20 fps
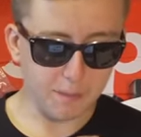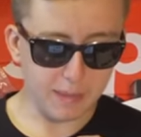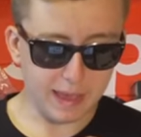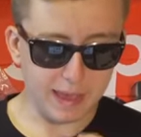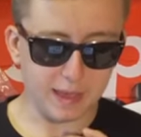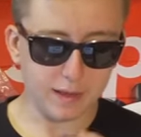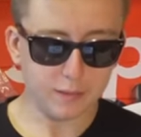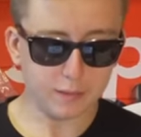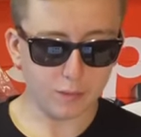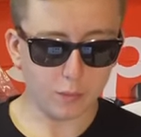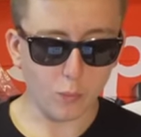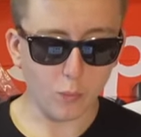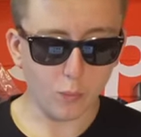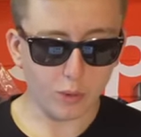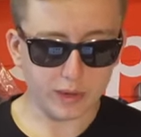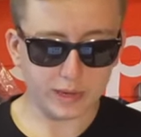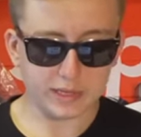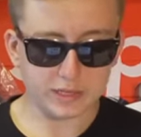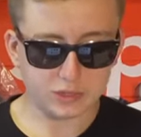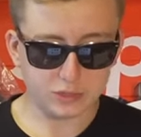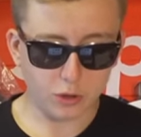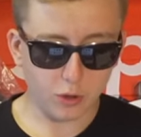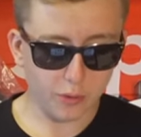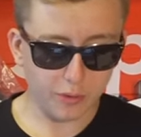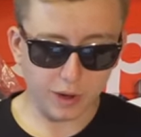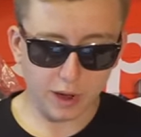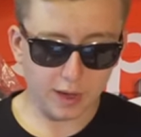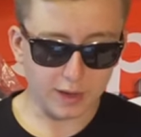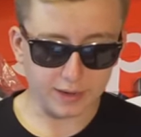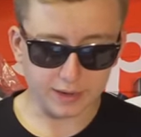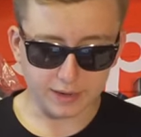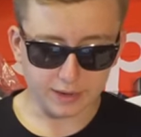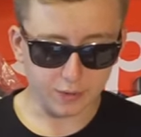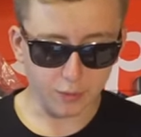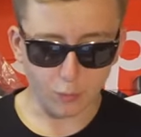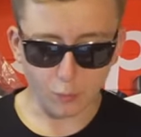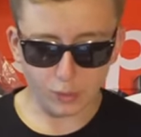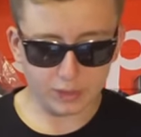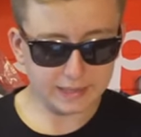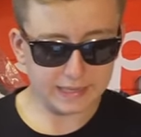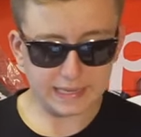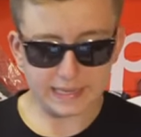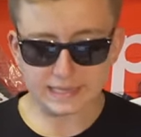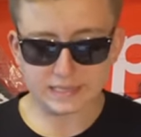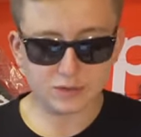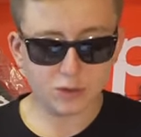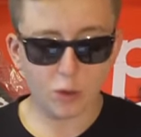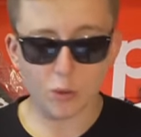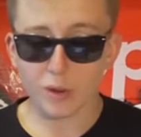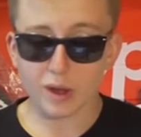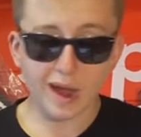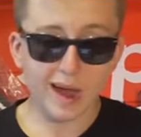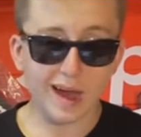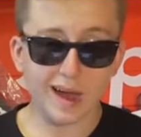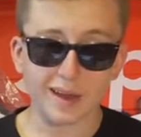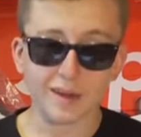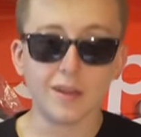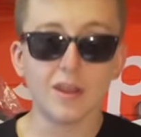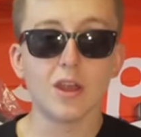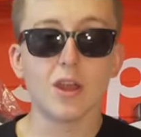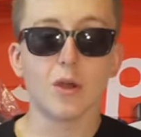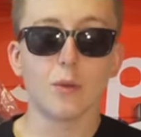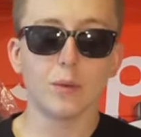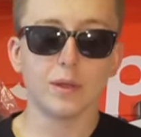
Man, what is going on in here? What is going on?